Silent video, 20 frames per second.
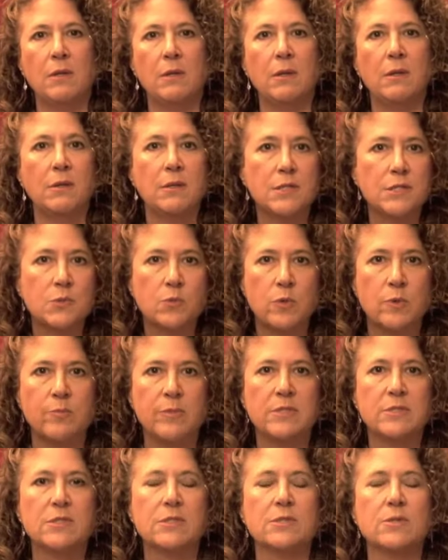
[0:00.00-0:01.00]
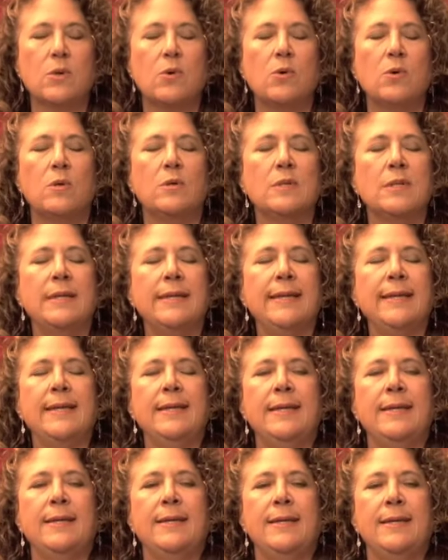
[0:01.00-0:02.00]
in this woman's soul.
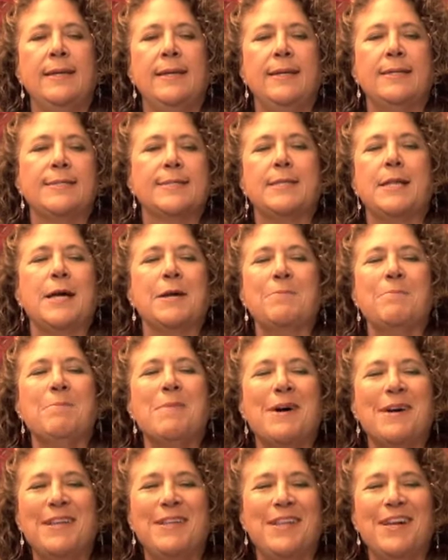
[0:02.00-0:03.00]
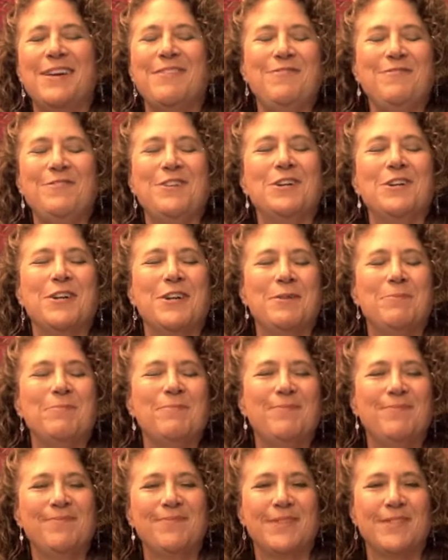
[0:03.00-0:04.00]
It's like my
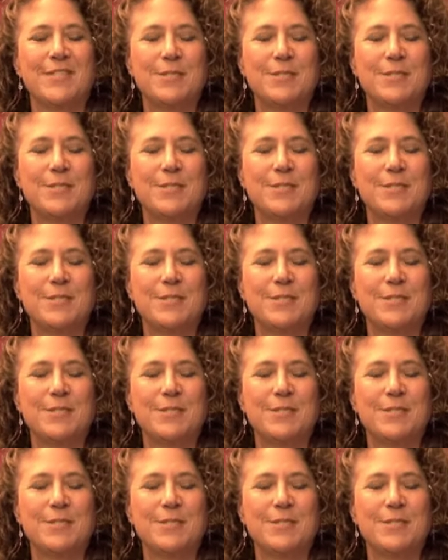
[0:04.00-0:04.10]
lifetime